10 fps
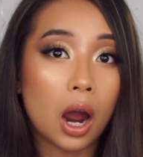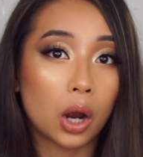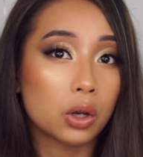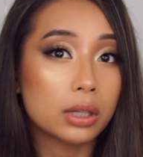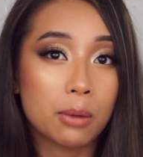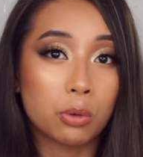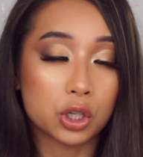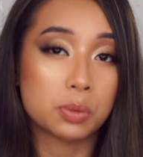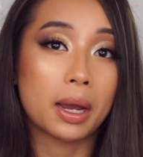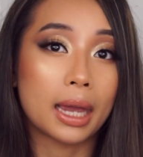I only
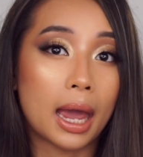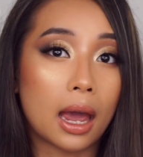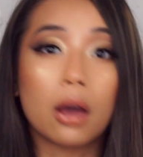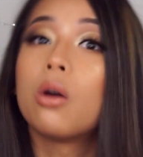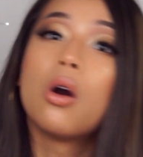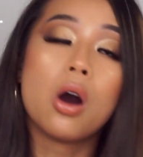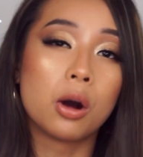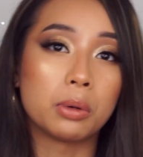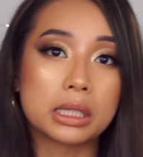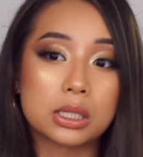wash my hair
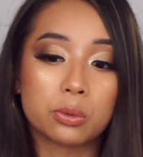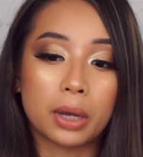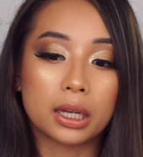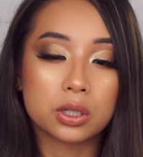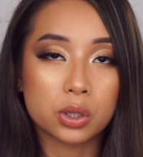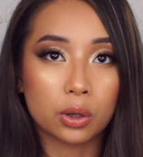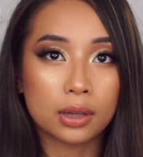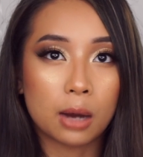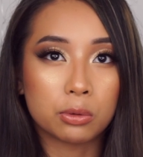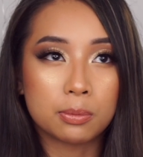once a week, so
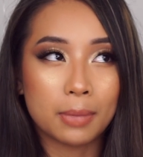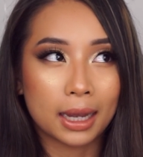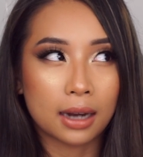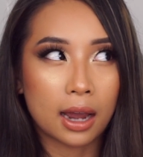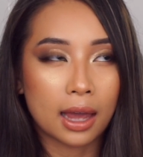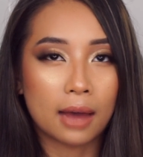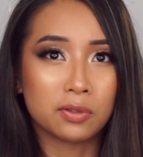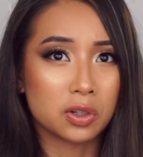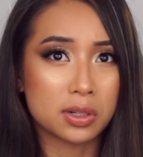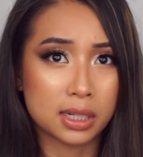that would mean I have
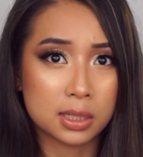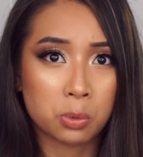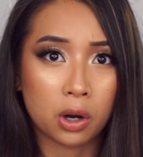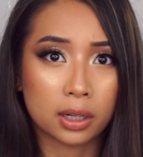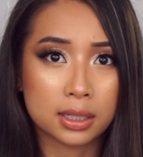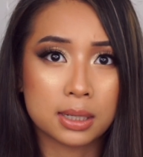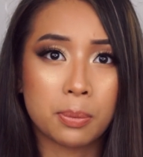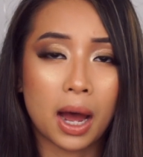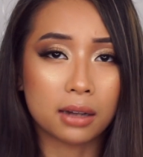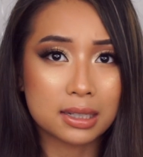used these products
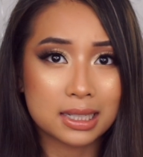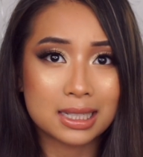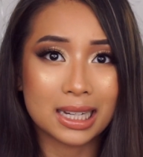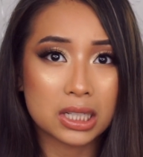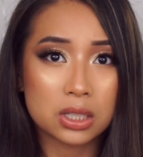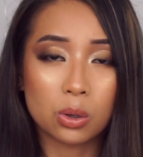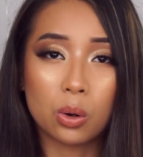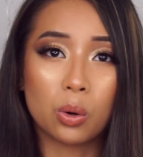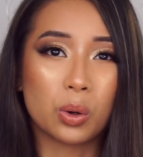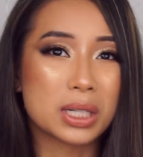about 6
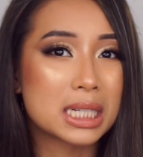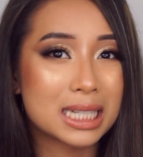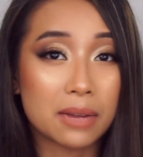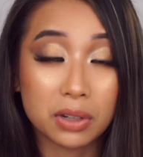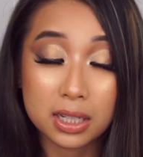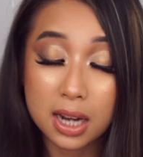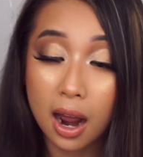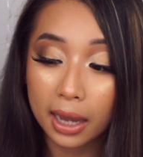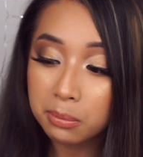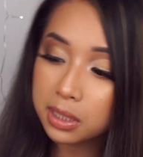or 7
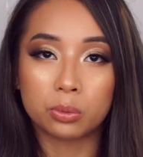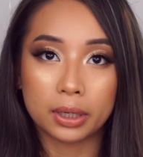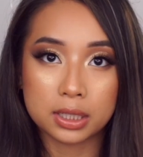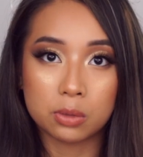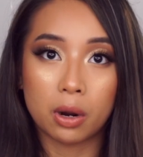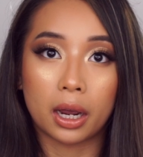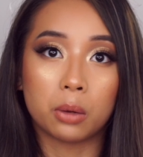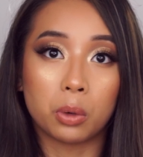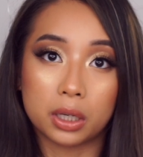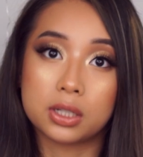times. The reason why I
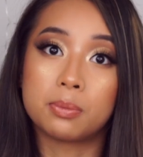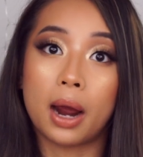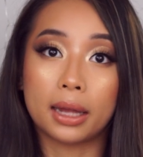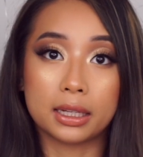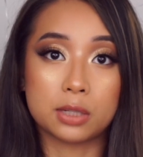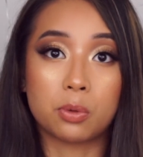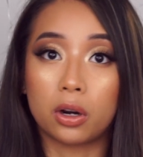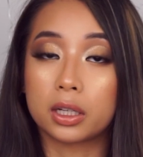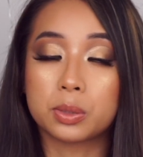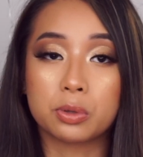wanted to buy these
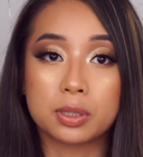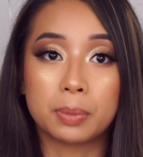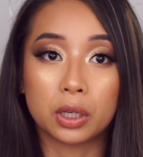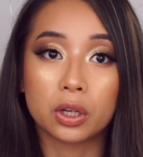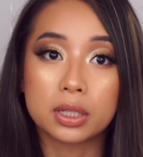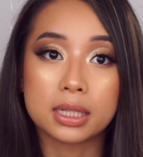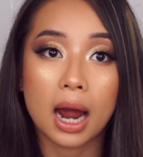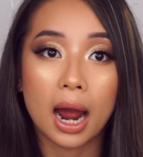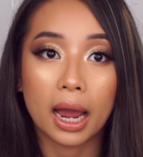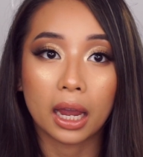products was because
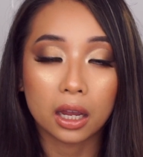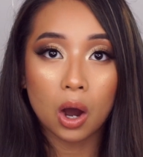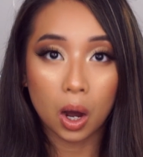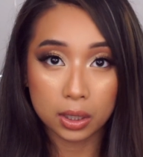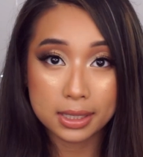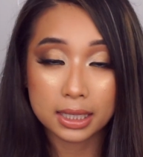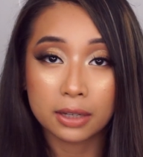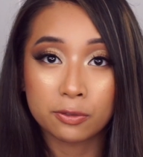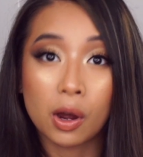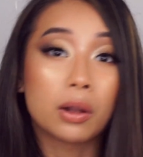I honestly
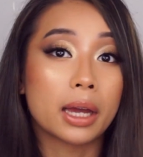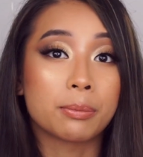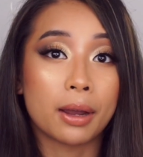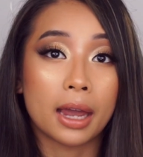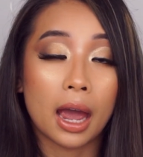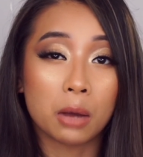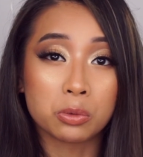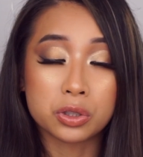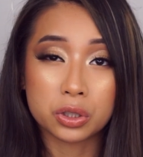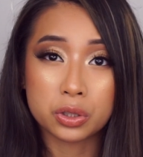felt like my hair
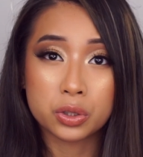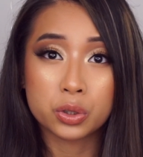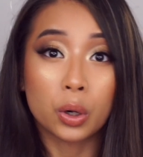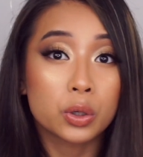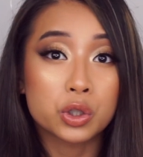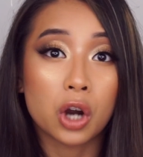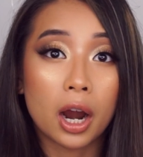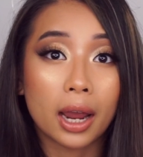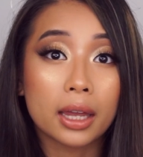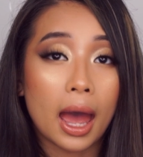was just so
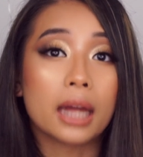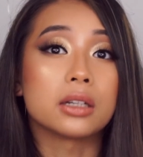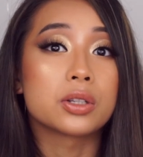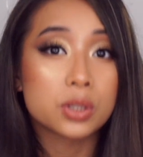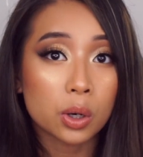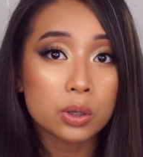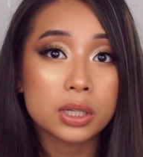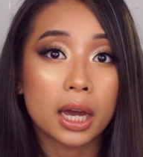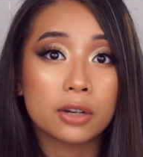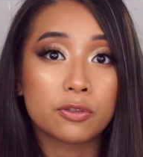dry and so
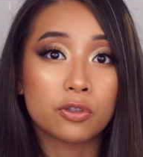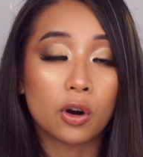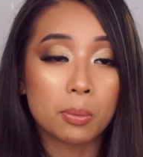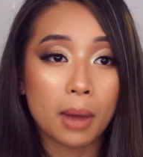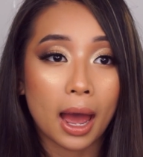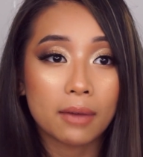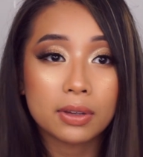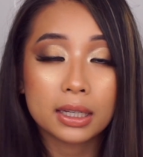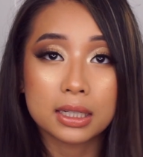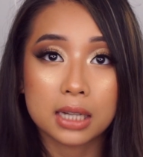dead from having
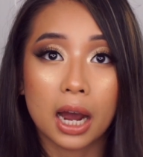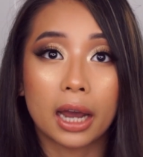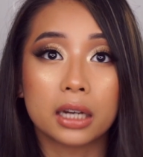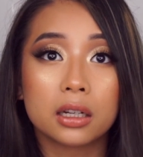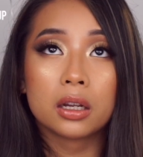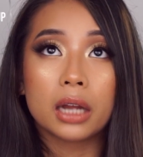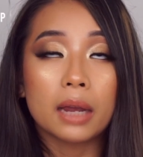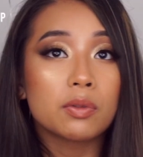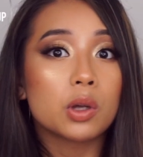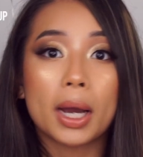it dyed.
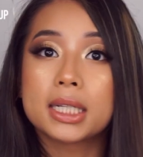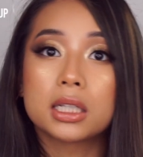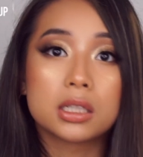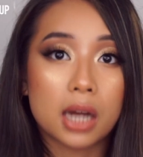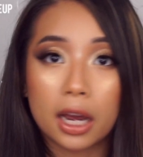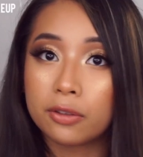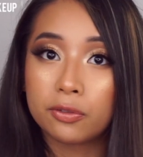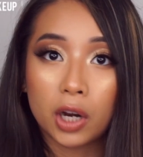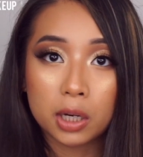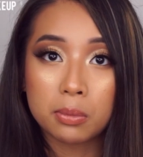Even though I didn't dye it
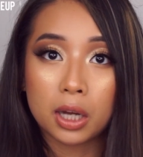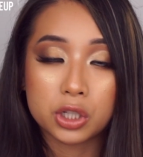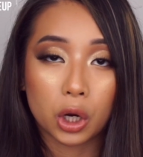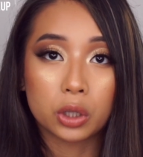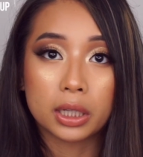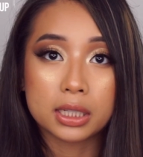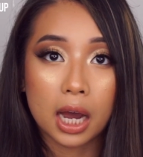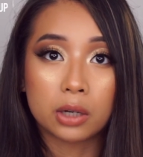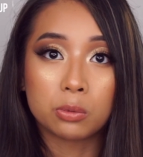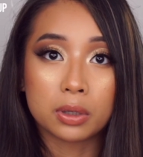very much, I only
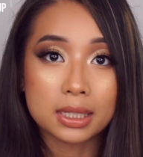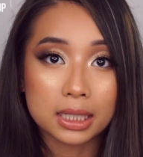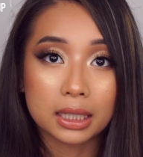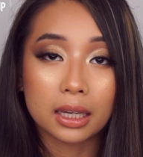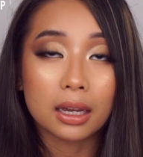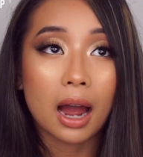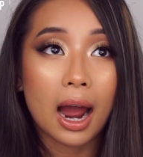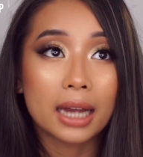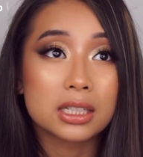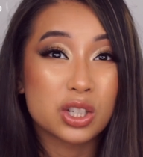dyed it once a year,
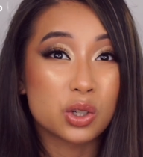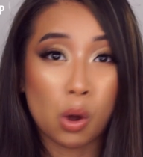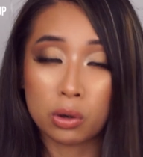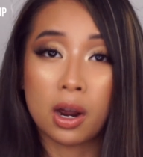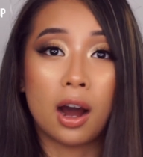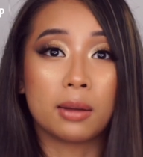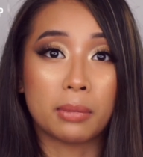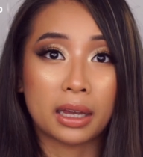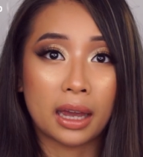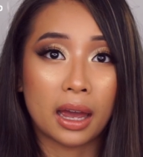I did not cut my
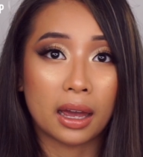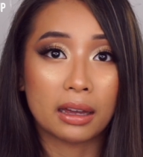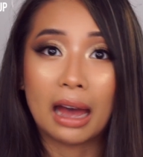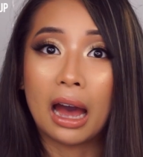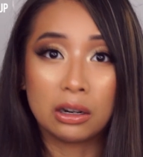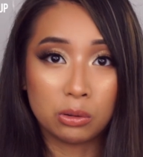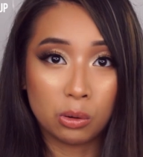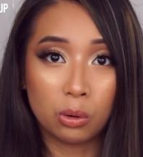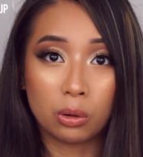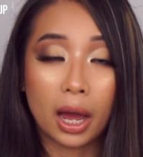hair at
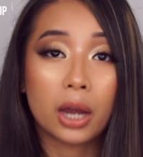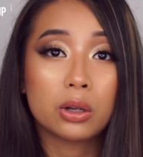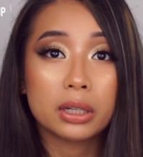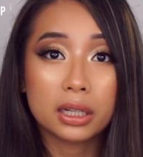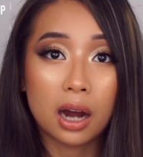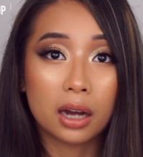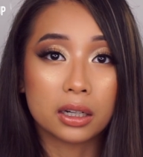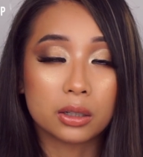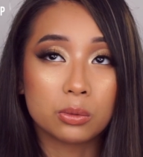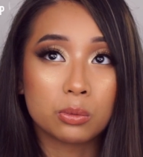all. I only cut
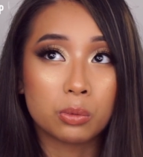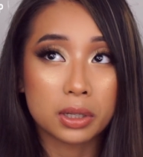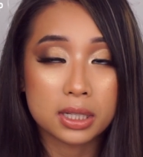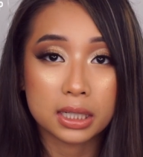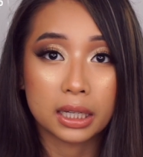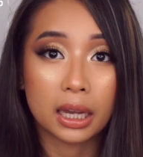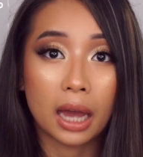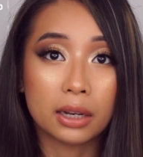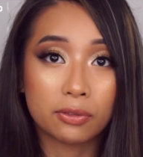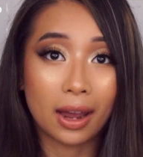it once a year,
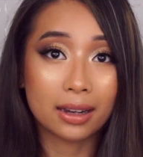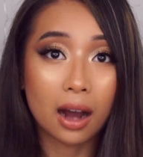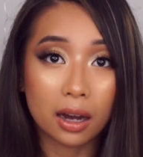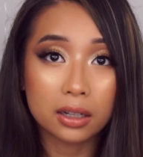and if I cut